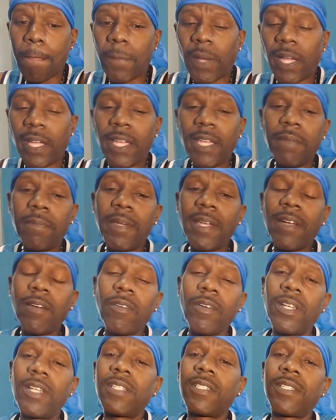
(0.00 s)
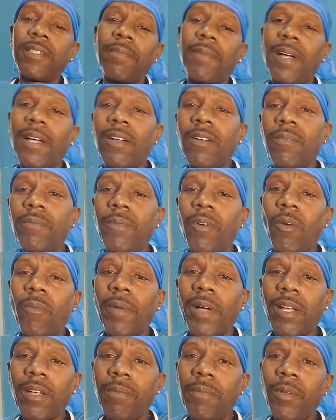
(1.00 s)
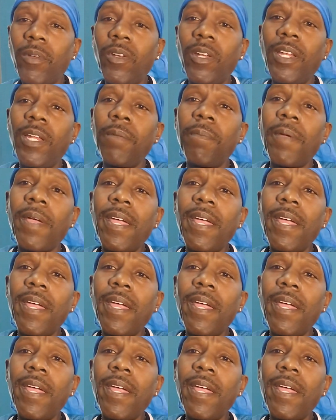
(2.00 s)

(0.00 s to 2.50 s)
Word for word: My email is in my on my community